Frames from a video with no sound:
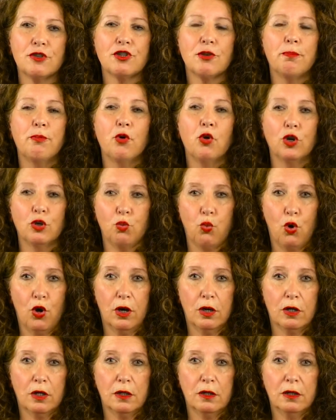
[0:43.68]
there's a
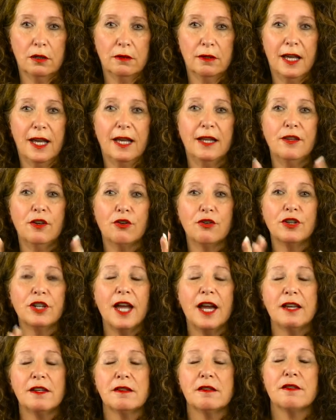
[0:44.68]
boardwalk, and
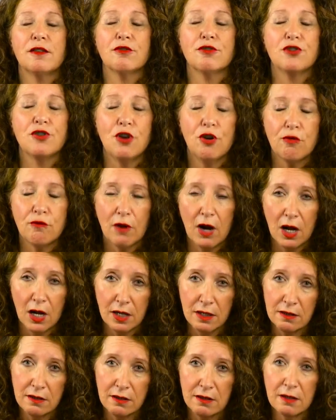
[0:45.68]
there's no
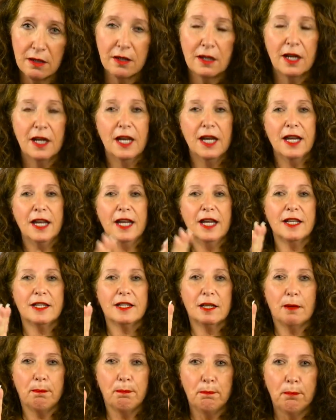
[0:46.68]
rides. It's
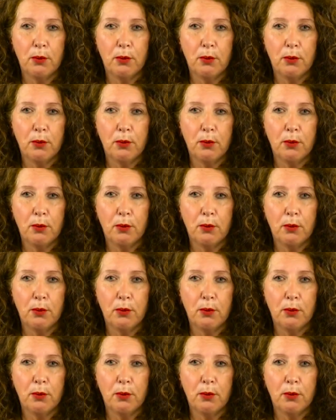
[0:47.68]
a